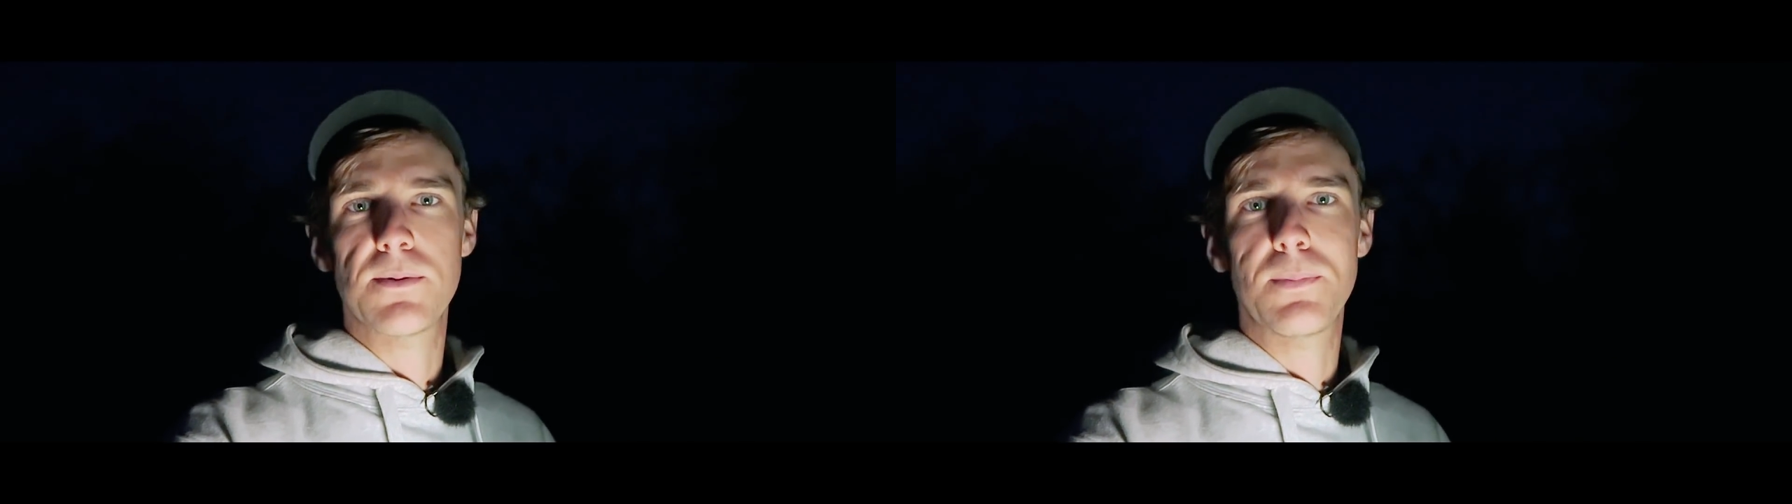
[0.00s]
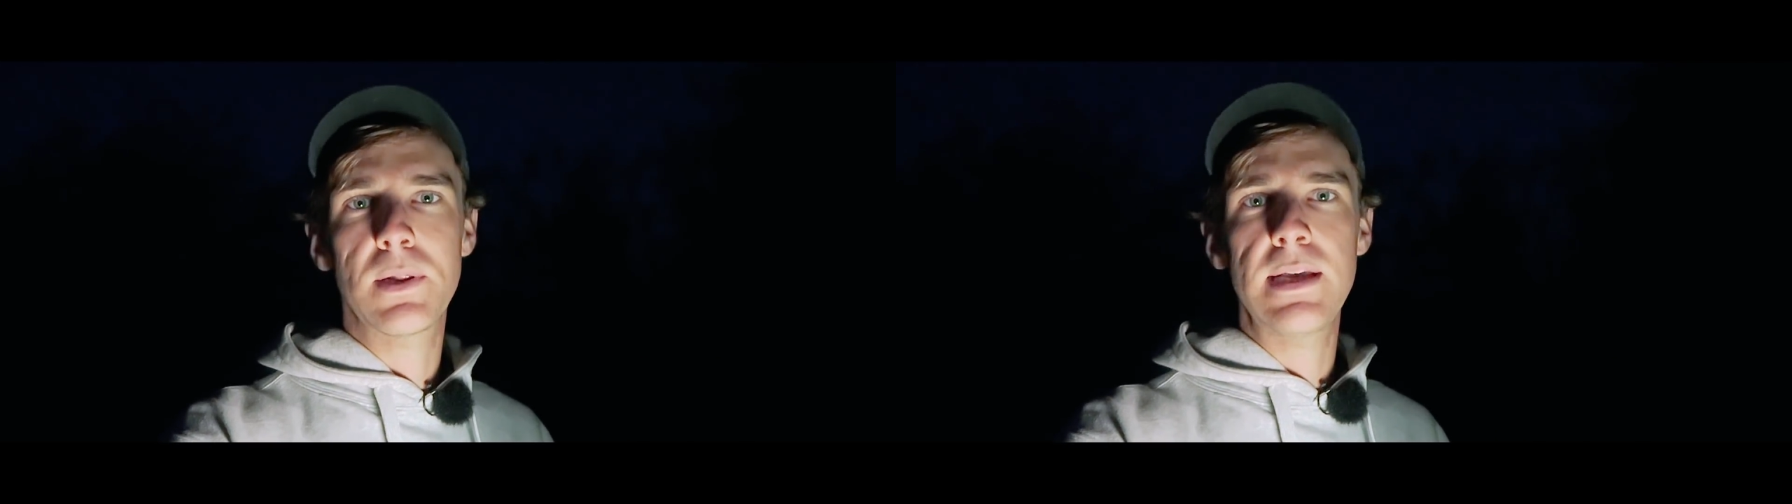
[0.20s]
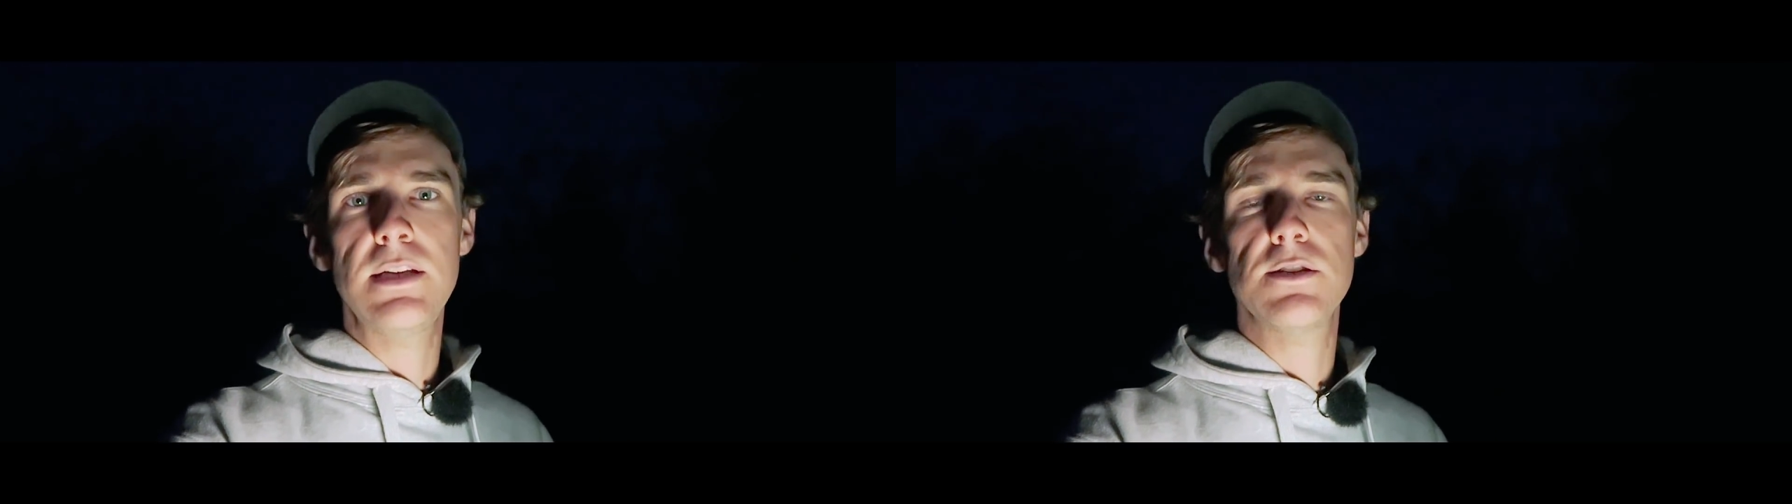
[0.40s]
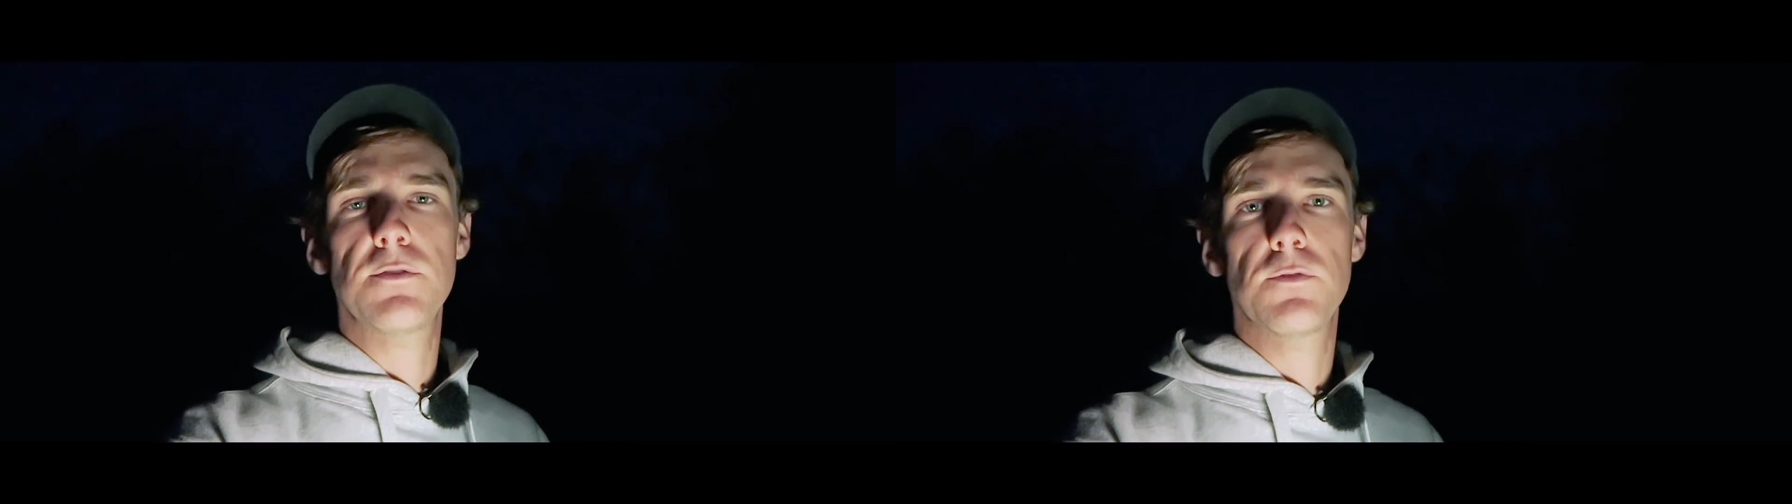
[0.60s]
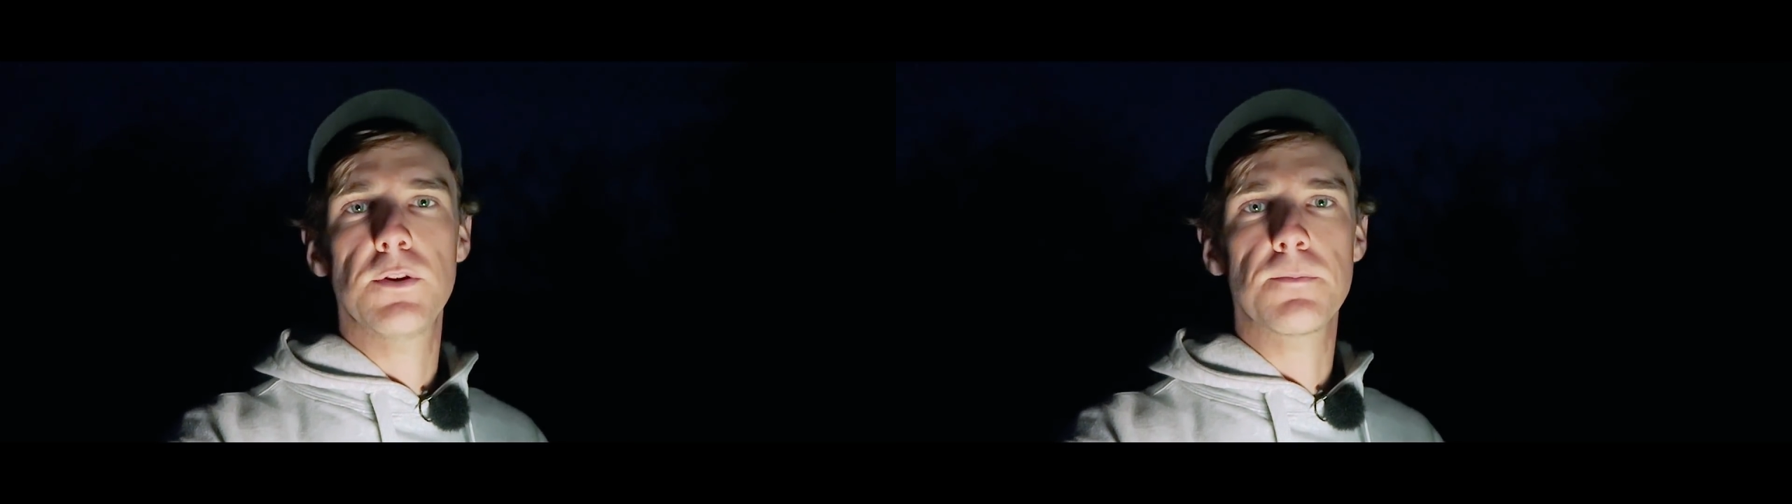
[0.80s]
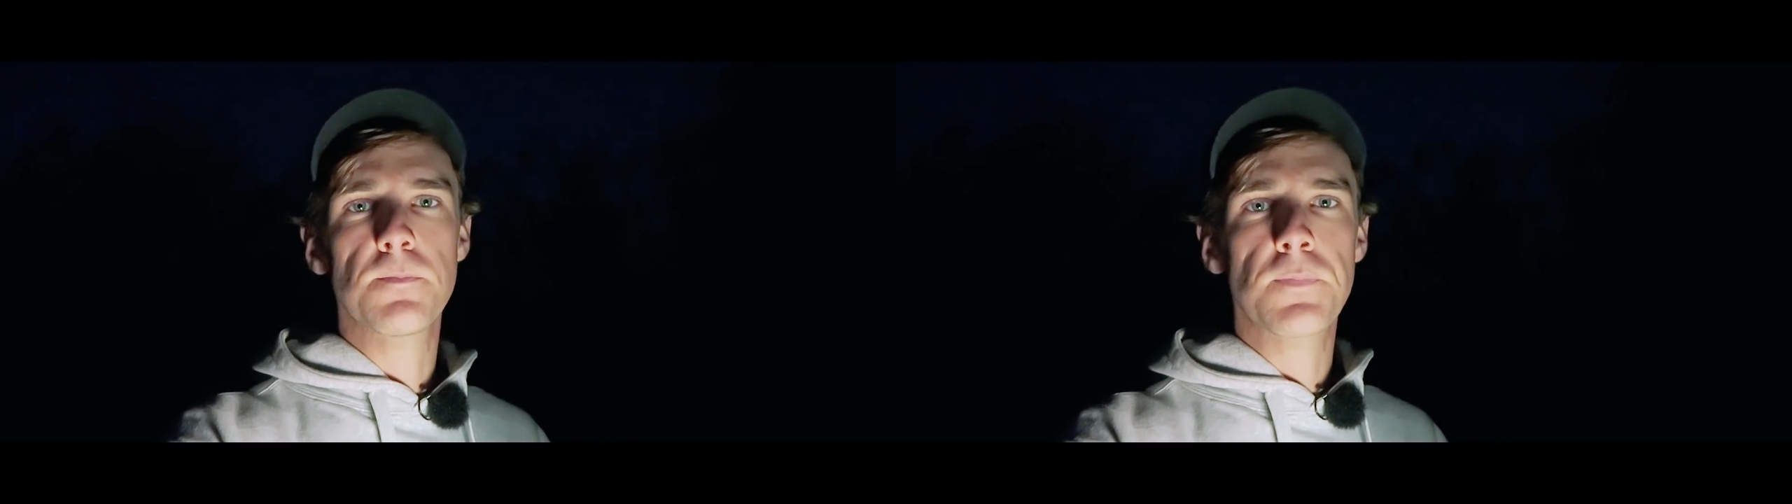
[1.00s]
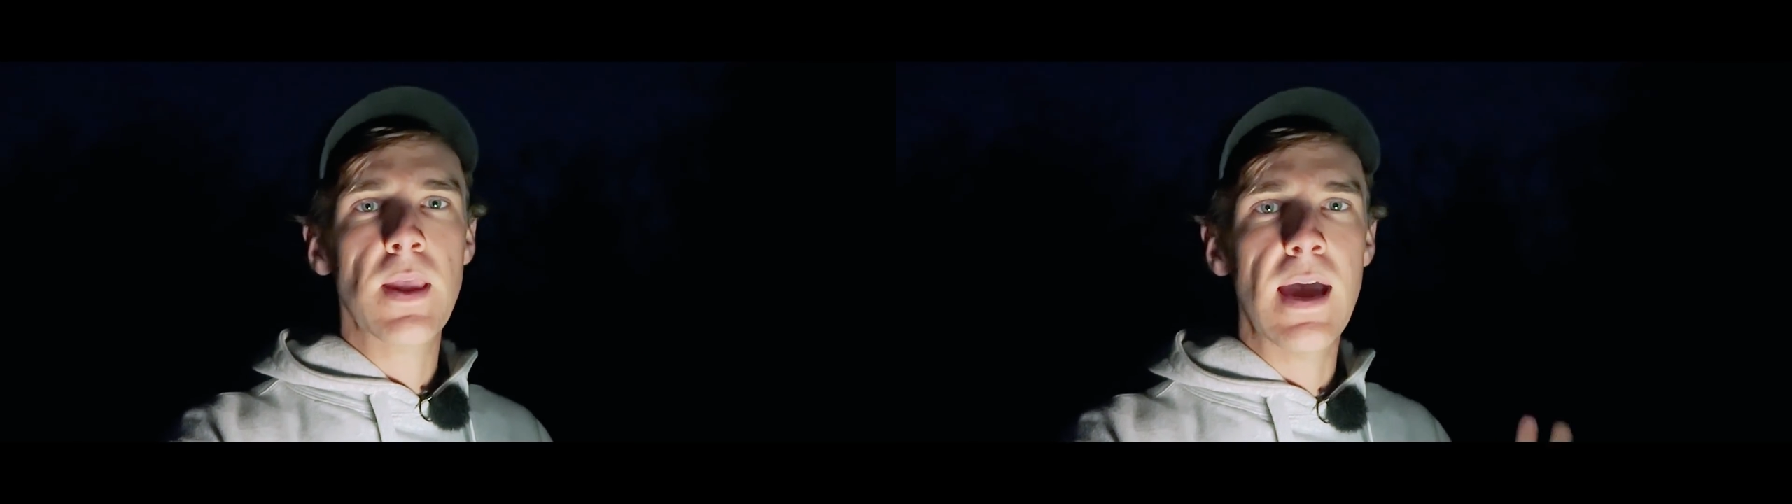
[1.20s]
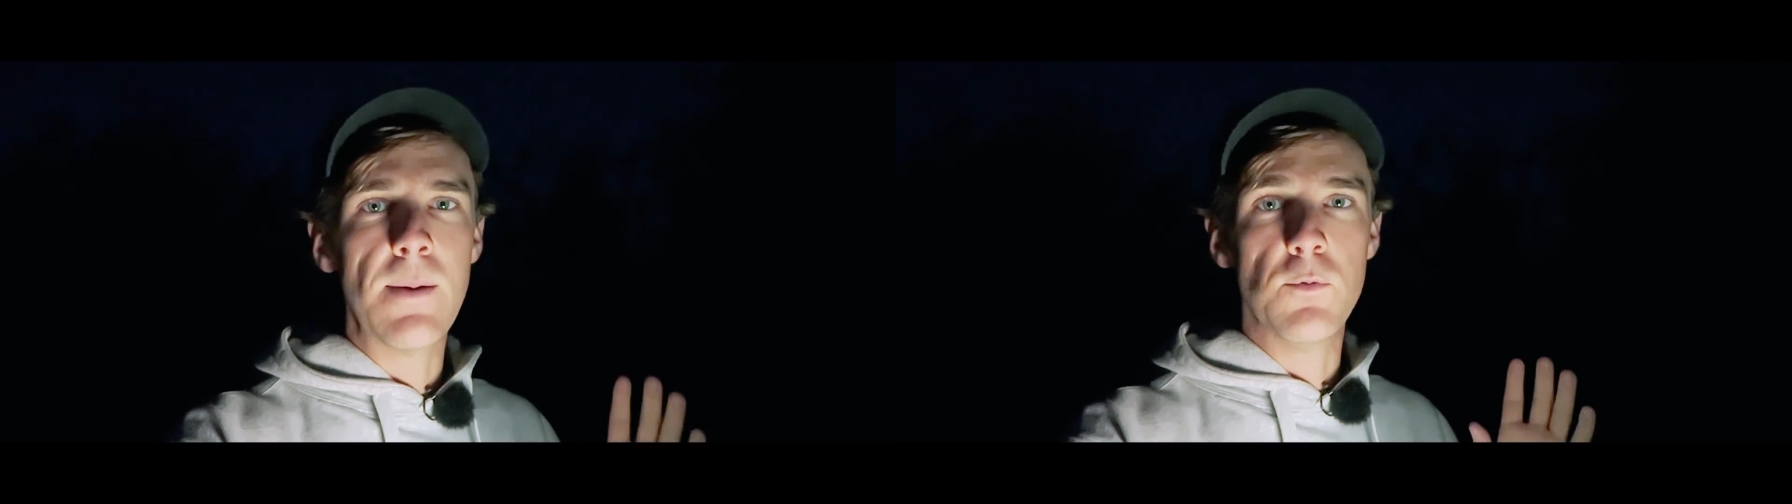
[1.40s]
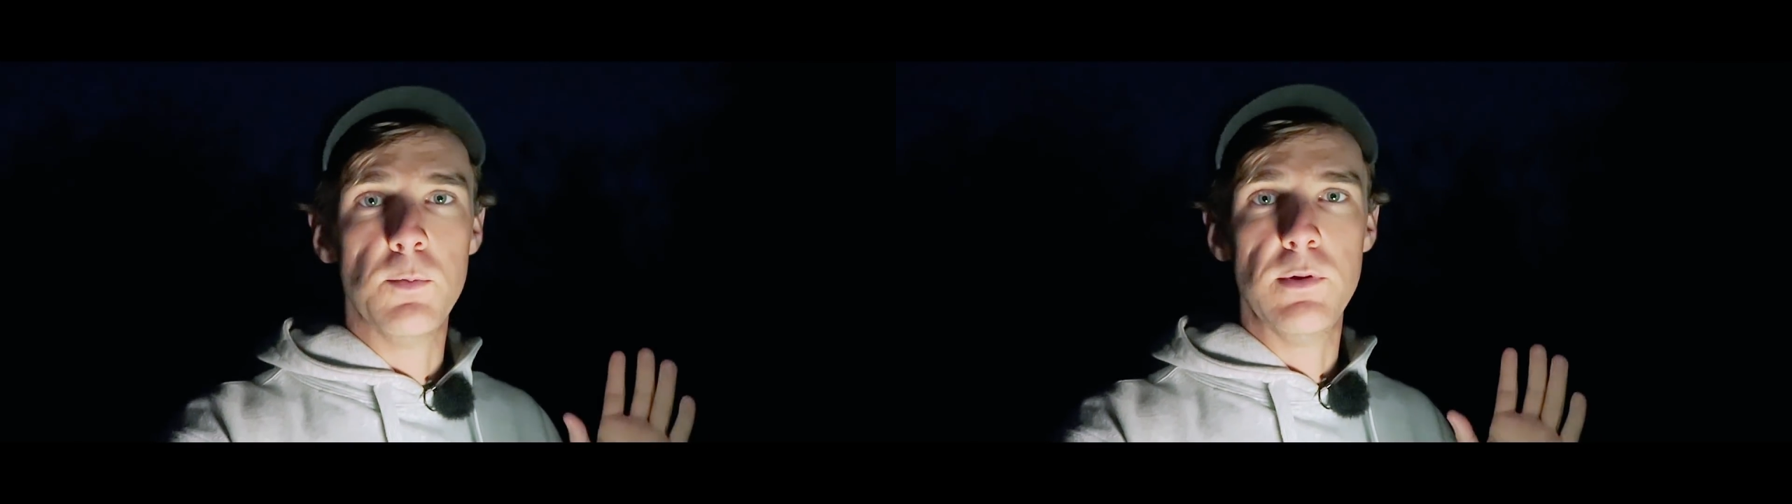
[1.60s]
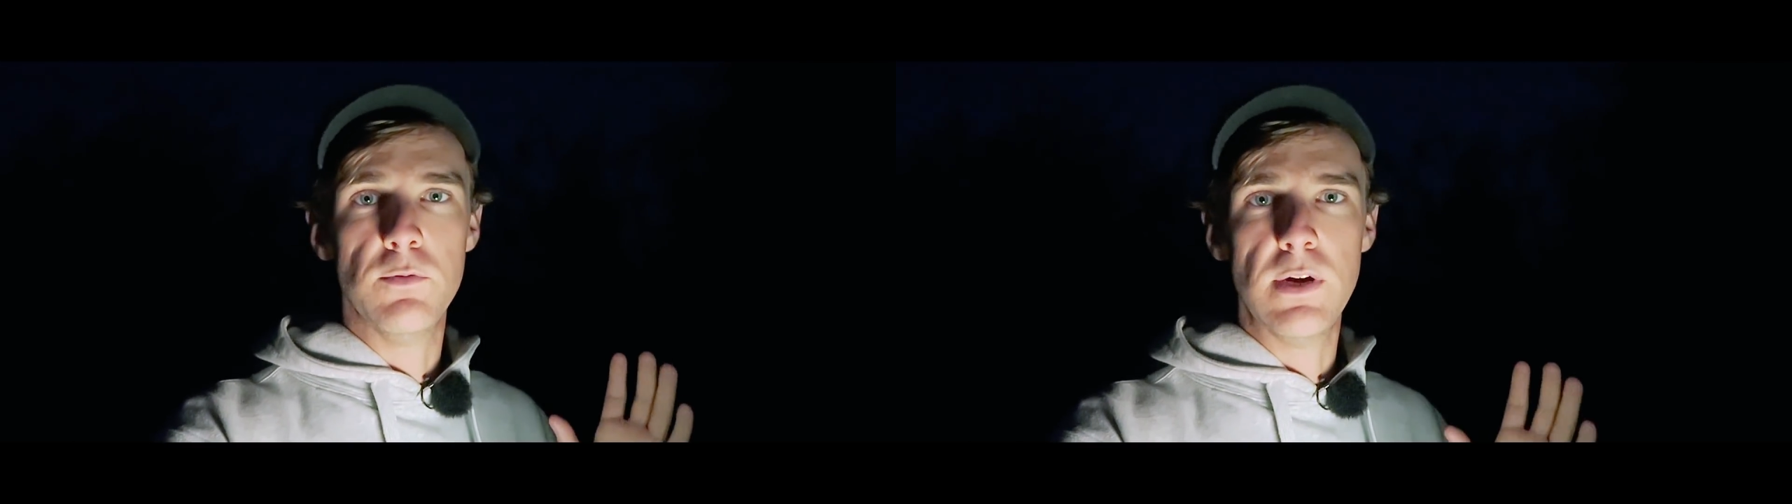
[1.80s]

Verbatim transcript: completely different and we'll be